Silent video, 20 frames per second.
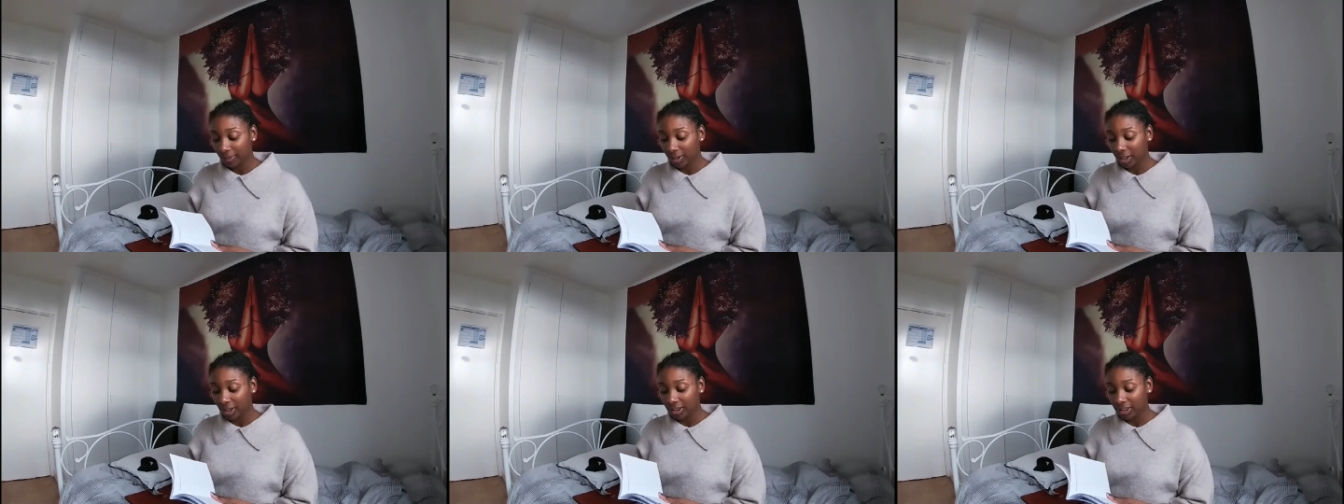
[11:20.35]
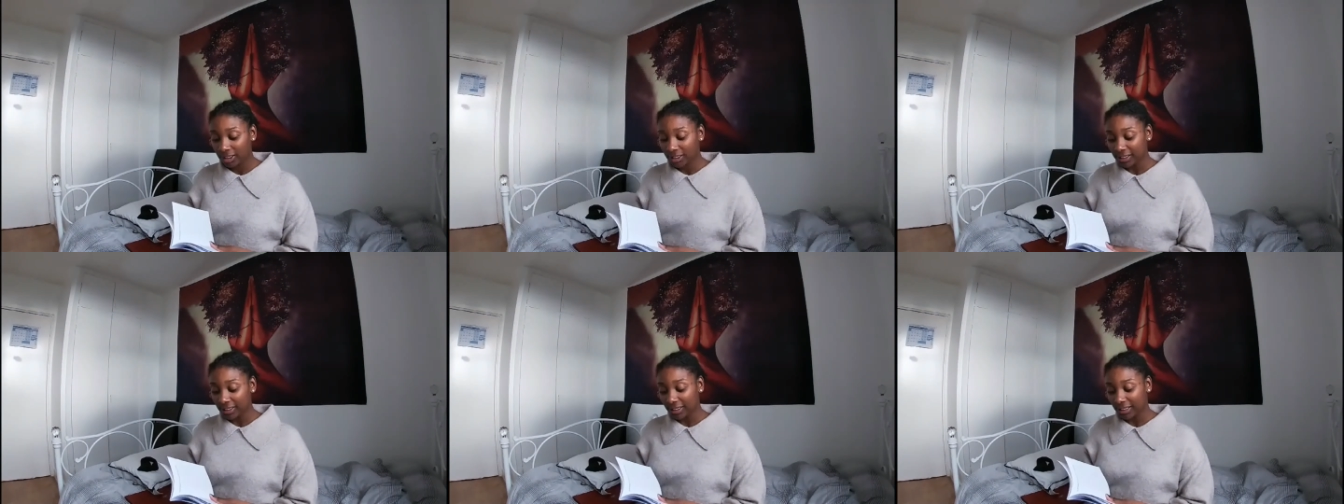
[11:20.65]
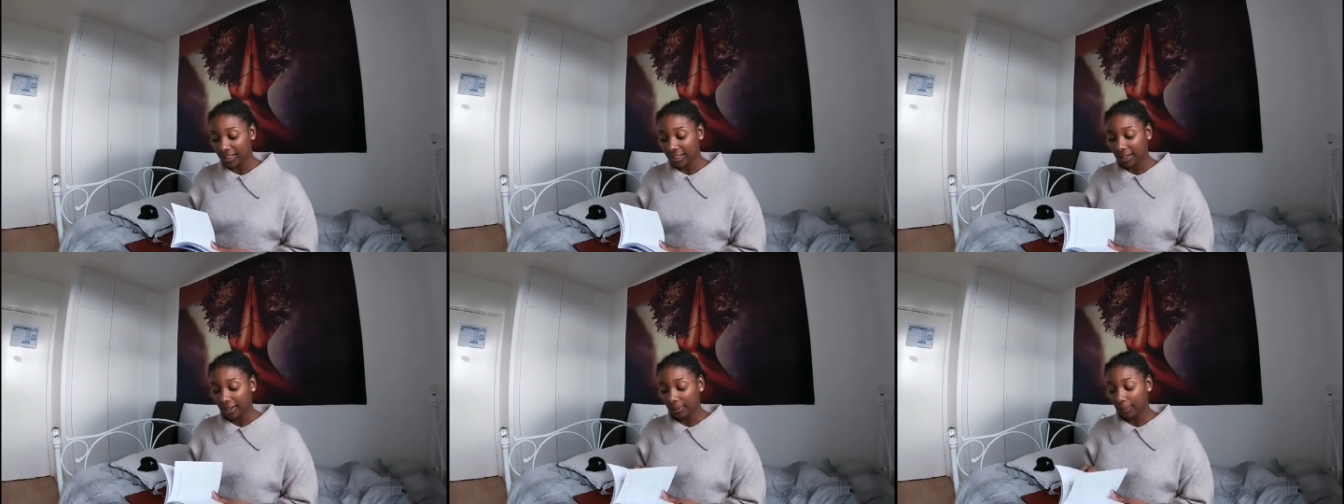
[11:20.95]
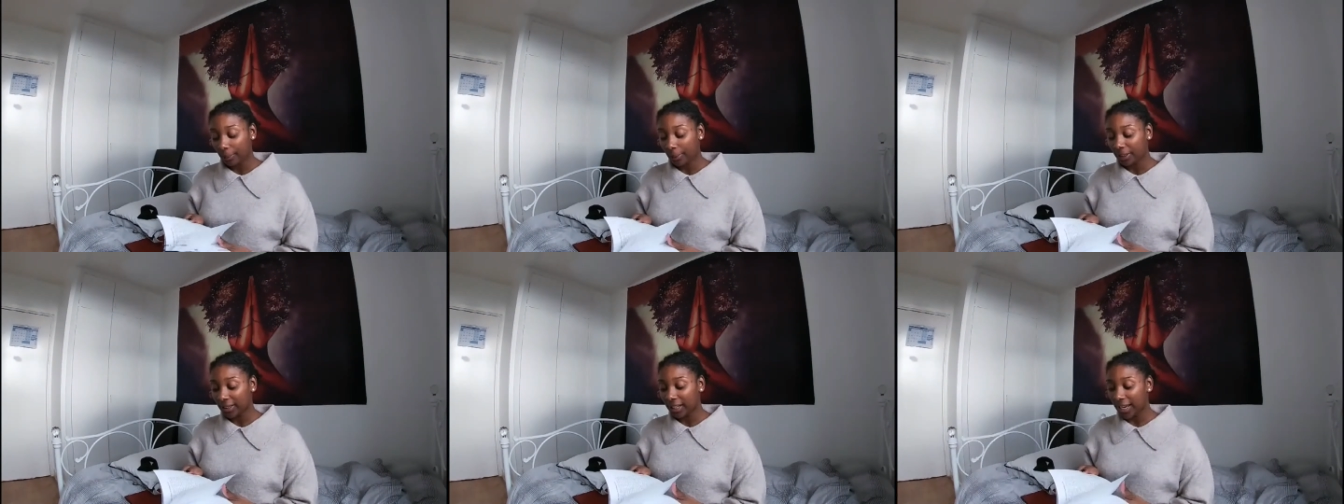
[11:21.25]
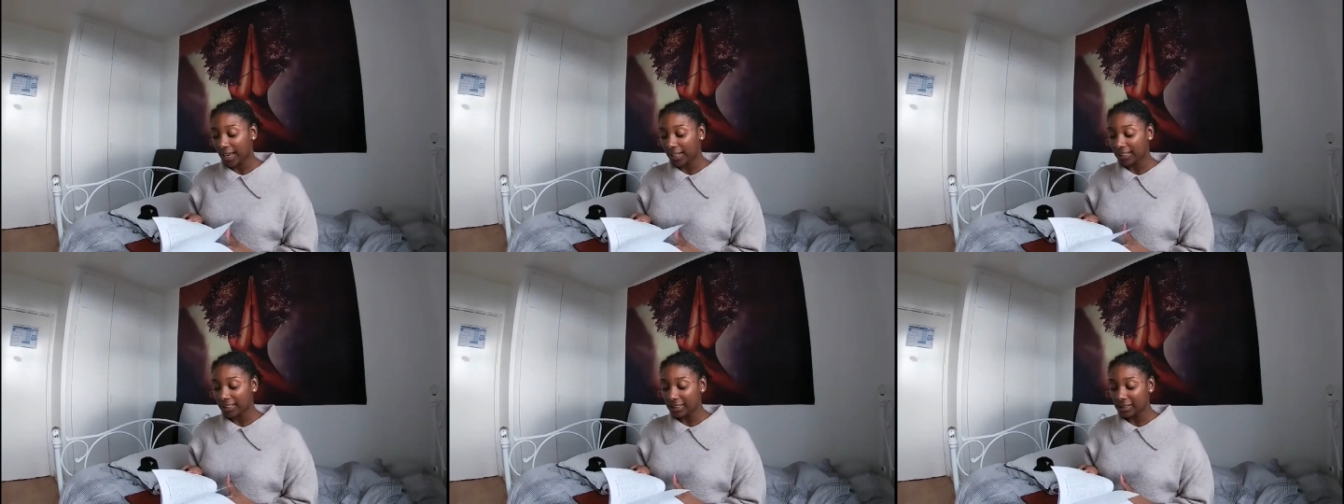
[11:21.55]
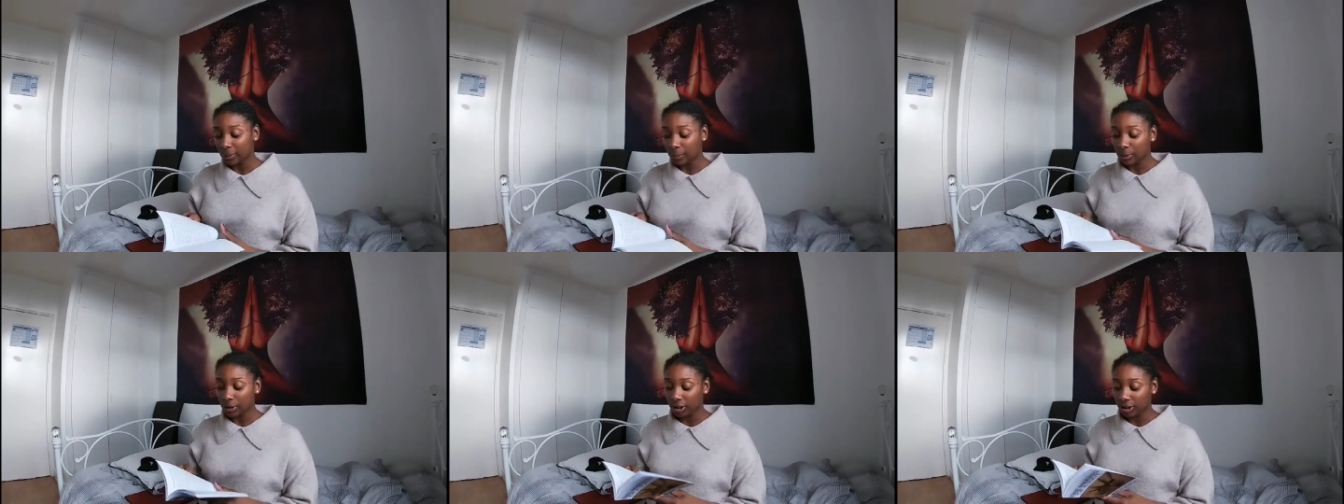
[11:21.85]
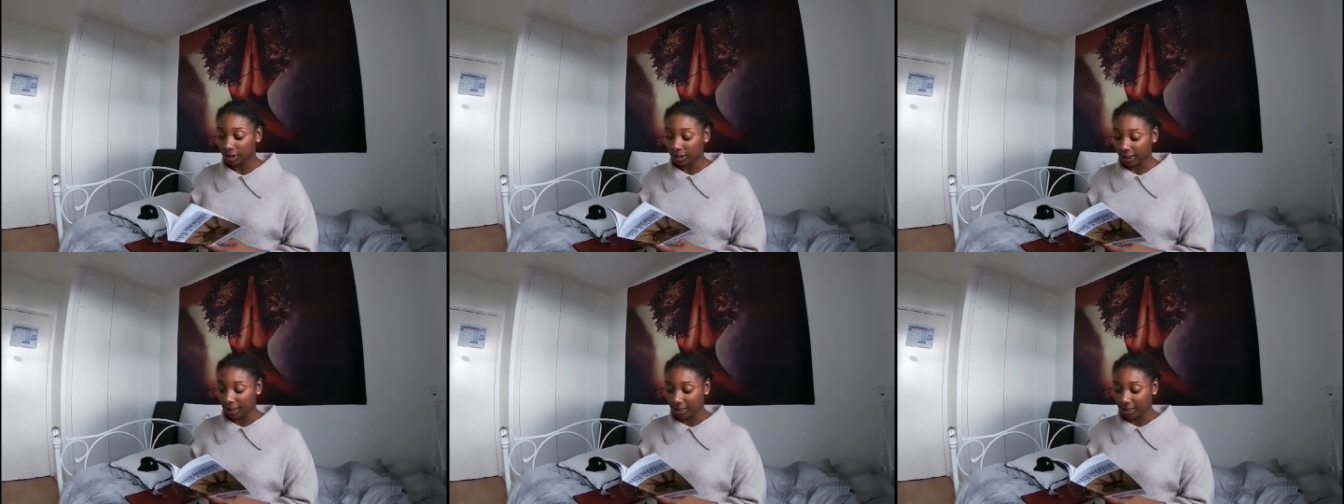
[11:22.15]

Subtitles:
honestly, but yeah, this book,